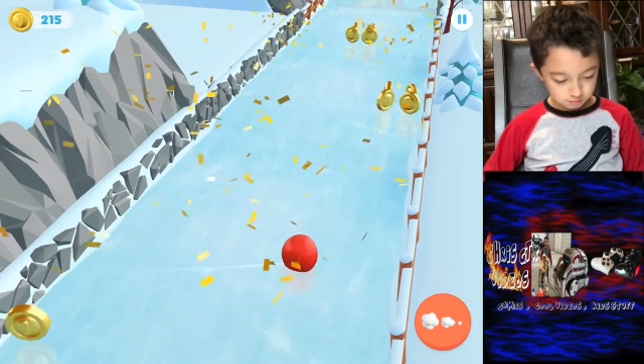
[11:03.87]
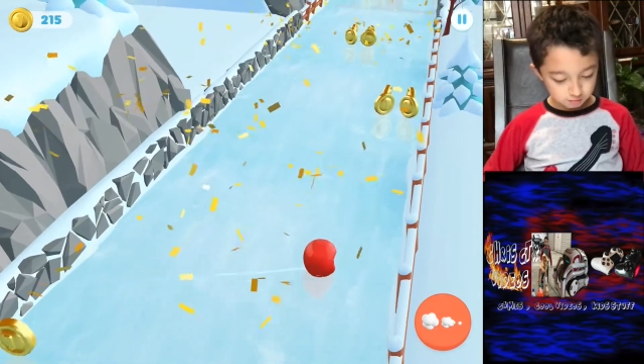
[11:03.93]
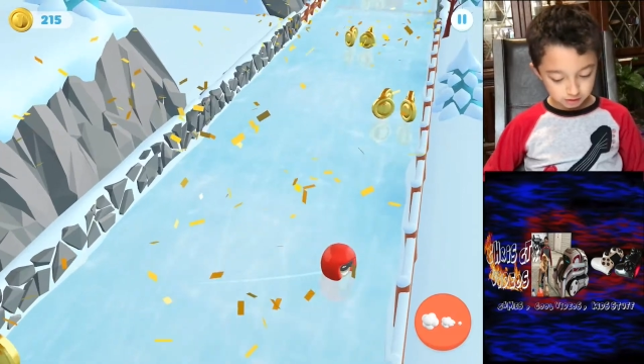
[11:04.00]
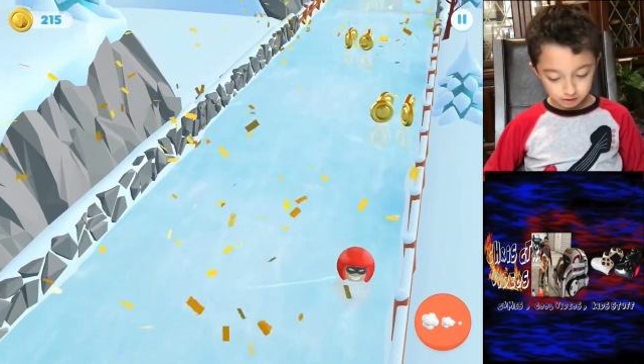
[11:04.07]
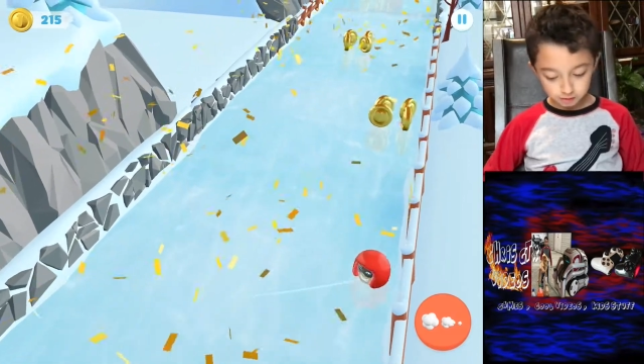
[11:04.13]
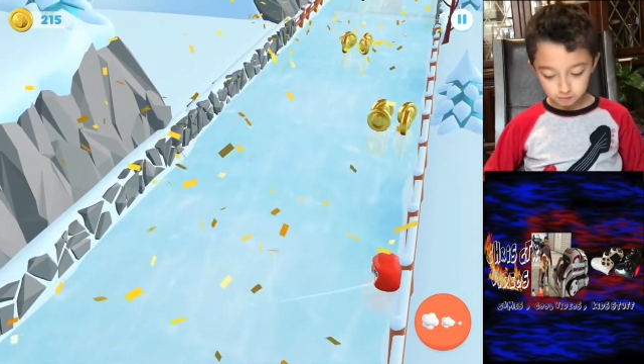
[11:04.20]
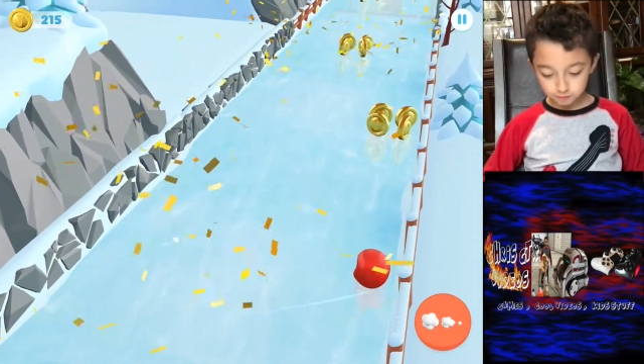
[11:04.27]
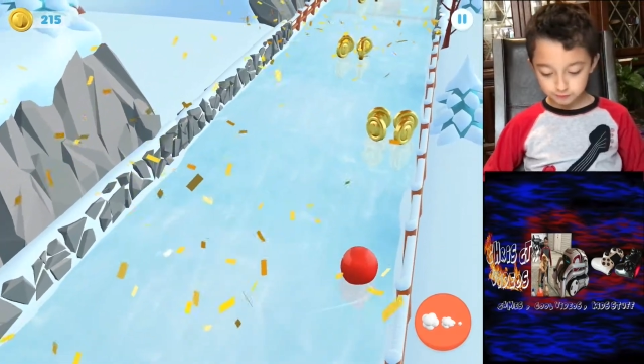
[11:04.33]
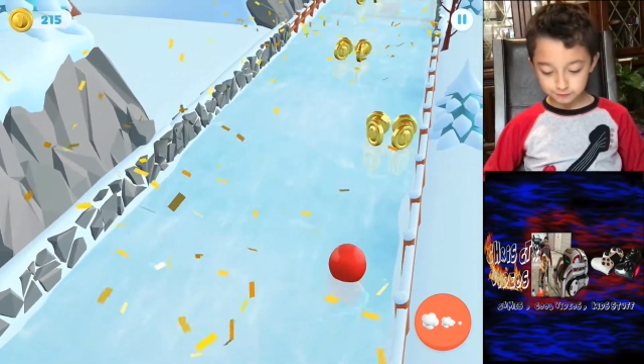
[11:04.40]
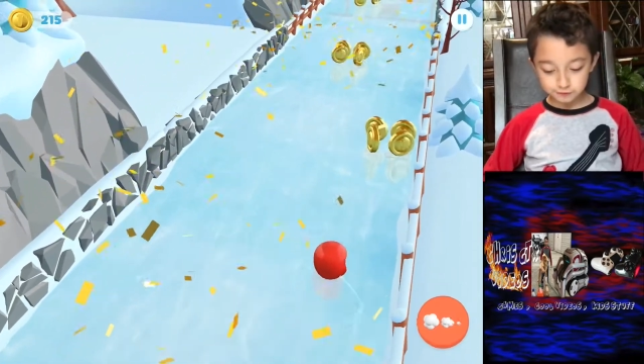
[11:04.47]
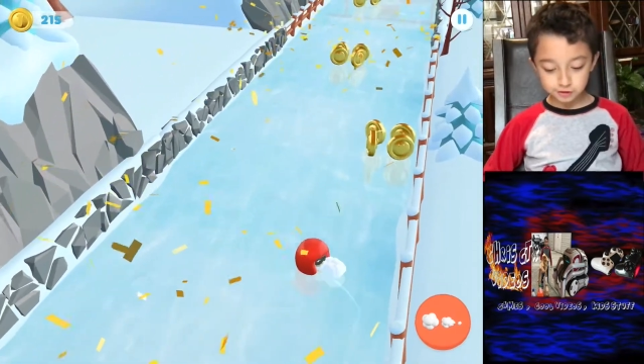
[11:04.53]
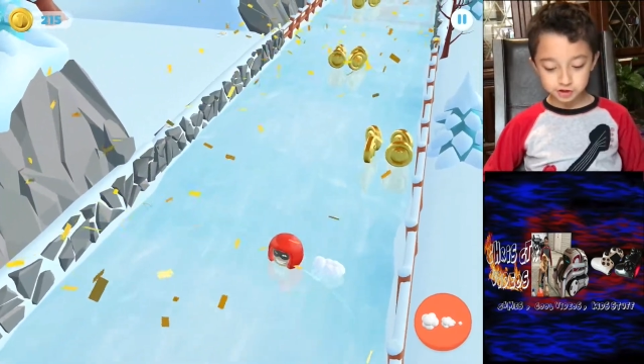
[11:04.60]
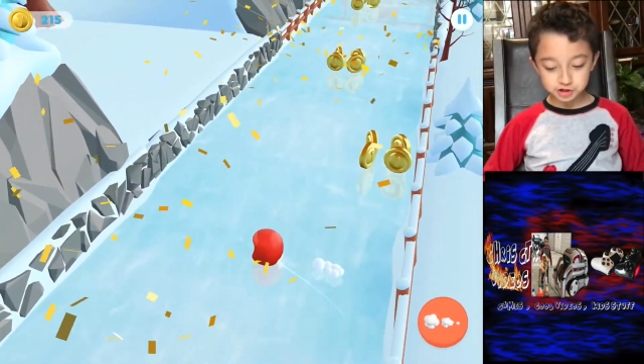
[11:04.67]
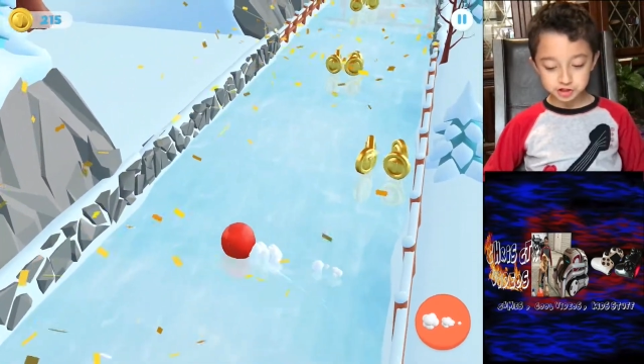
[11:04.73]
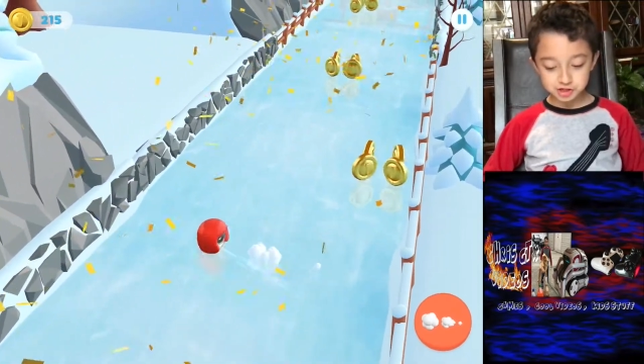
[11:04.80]
Wait, we
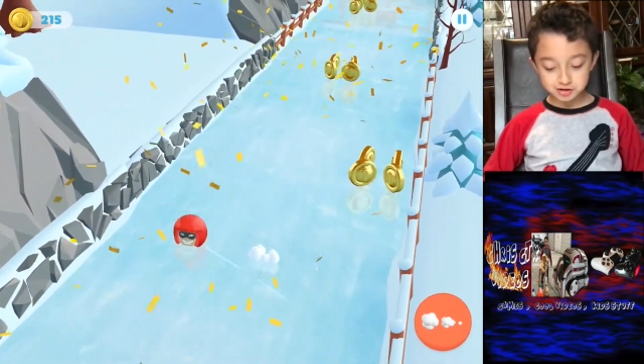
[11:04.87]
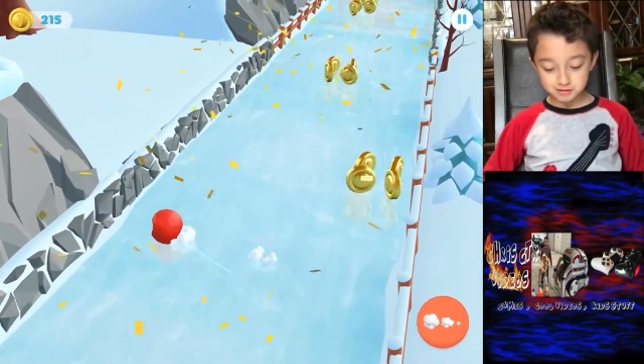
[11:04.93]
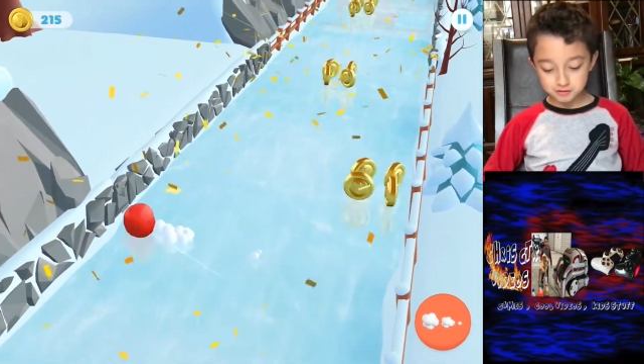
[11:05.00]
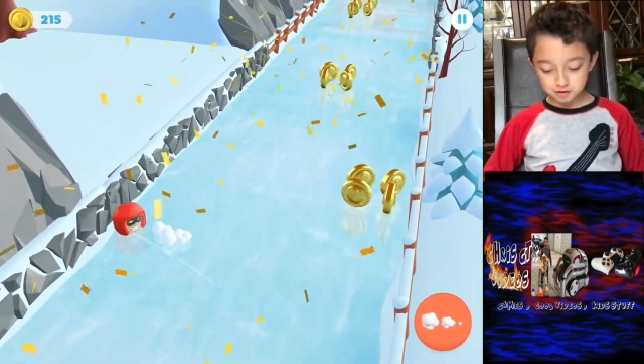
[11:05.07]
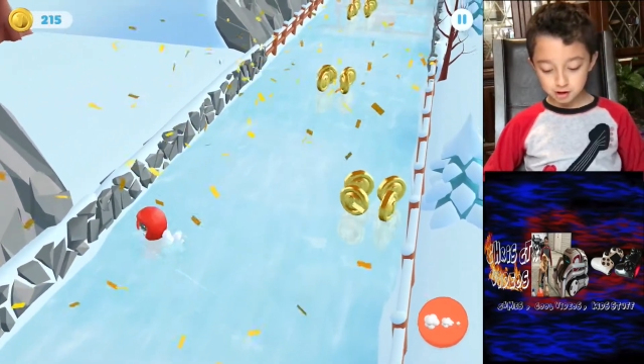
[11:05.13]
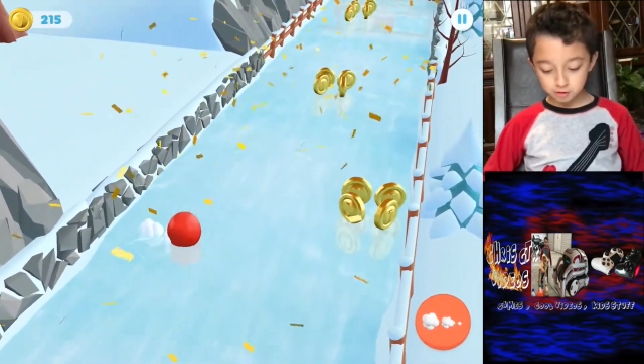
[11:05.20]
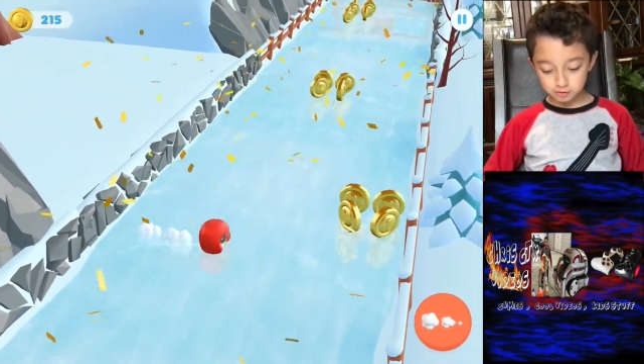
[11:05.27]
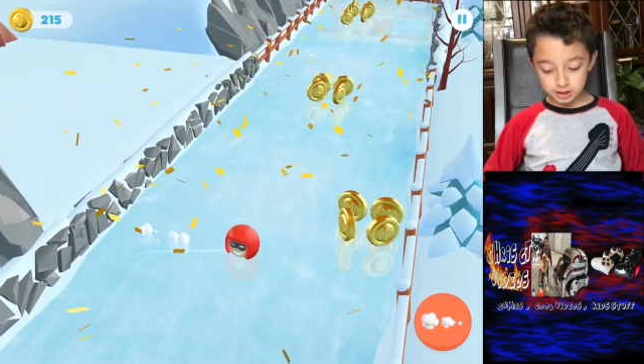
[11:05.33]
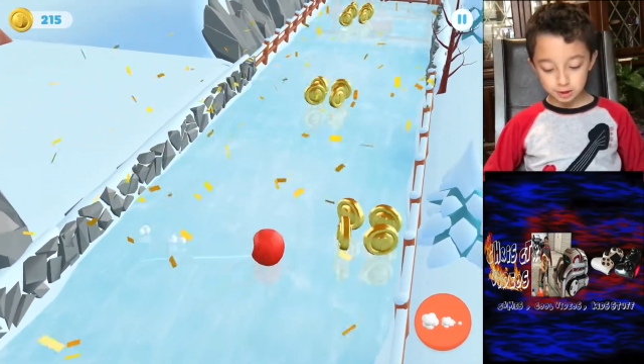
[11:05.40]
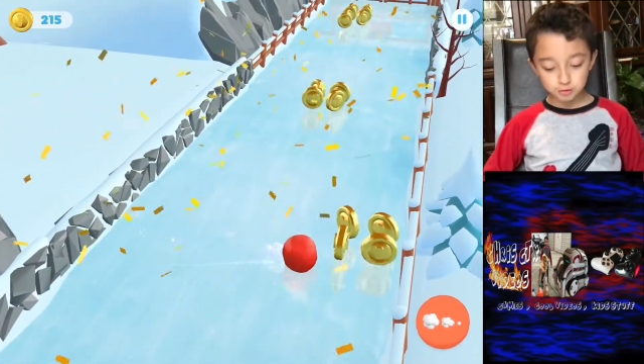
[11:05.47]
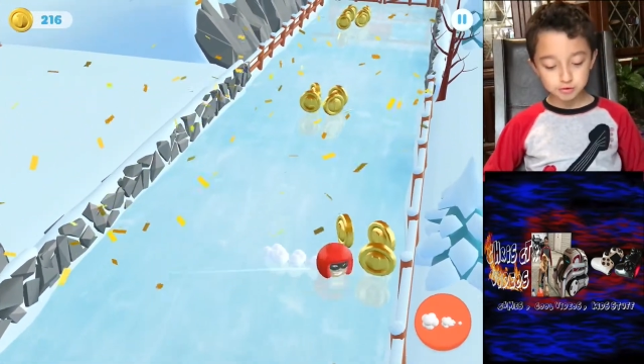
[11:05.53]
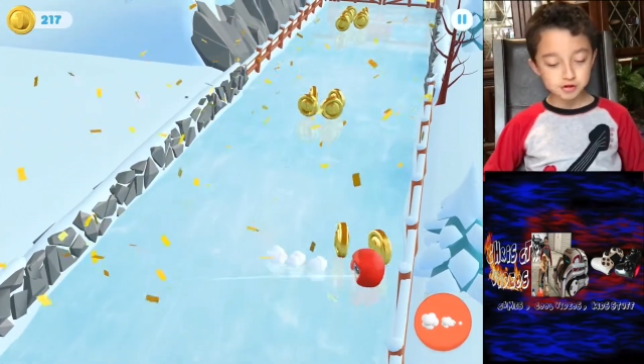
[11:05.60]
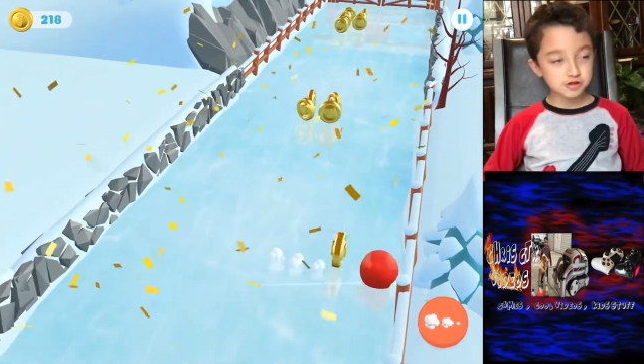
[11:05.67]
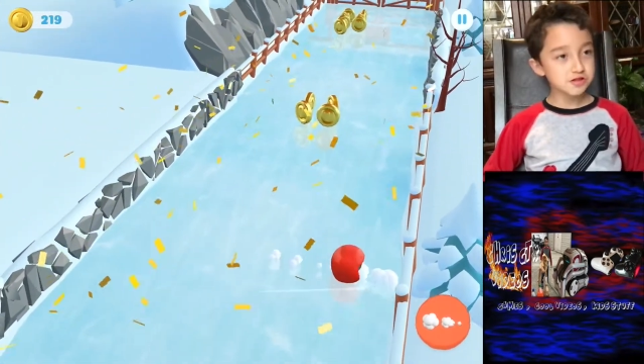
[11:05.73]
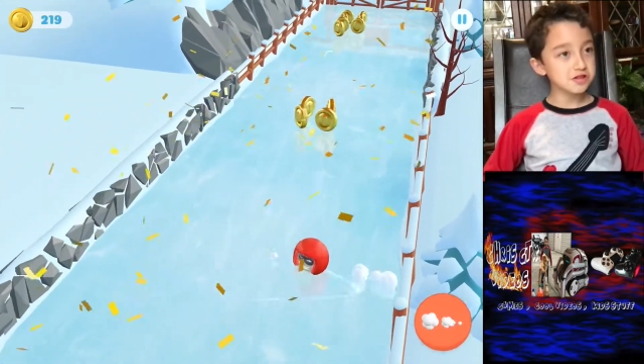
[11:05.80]
finished it? No, that
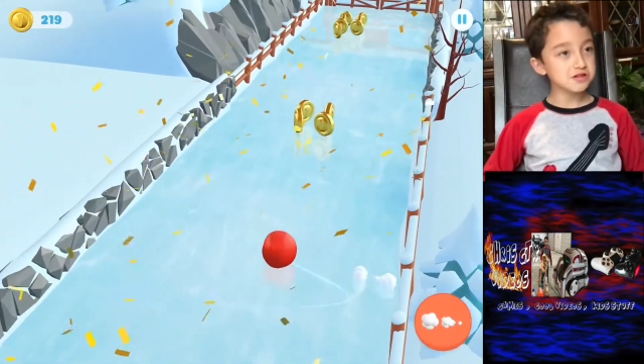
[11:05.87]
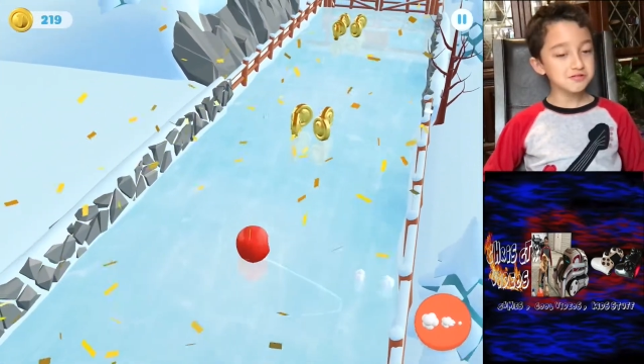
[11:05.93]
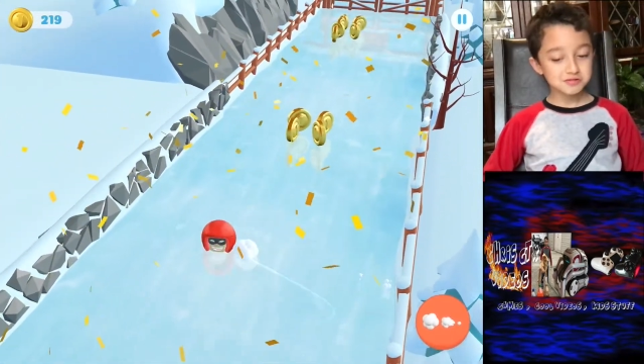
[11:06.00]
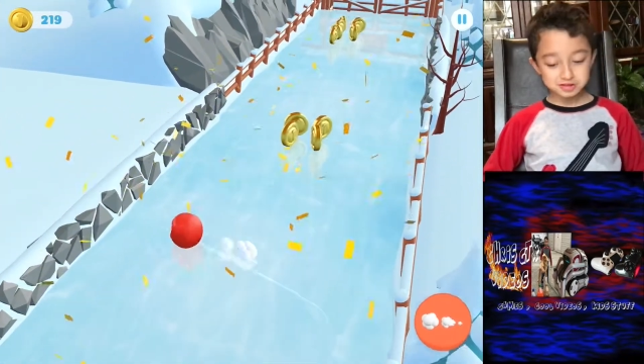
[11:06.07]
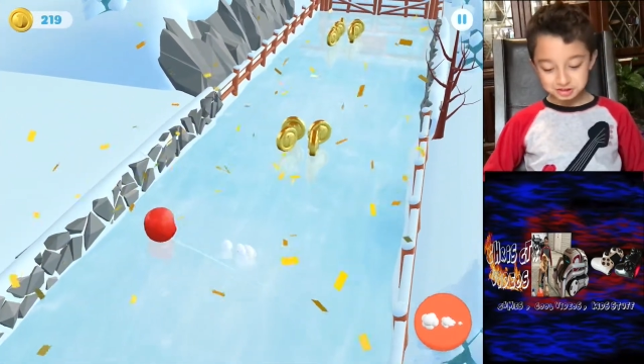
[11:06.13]
was easy.